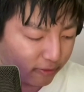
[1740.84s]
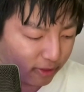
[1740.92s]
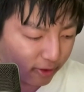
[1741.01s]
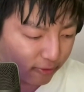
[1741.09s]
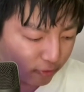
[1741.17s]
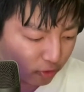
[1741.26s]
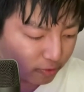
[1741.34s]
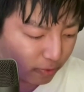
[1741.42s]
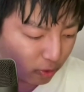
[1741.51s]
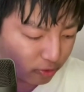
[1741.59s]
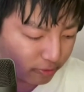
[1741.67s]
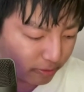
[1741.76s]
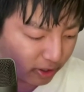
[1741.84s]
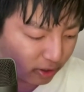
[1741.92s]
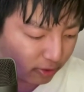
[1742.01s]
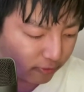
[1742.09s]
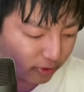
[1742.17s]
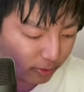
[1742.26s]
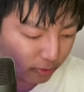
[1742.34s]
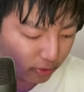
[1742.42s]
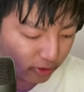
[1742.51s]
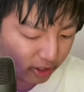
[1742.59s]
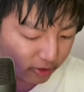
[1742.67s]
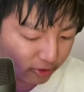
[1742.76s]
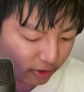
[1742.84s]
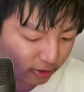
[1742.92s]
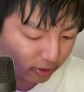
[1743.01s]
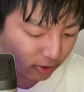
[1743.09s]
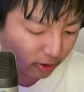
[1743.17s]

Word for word: that, that first post made on February 19th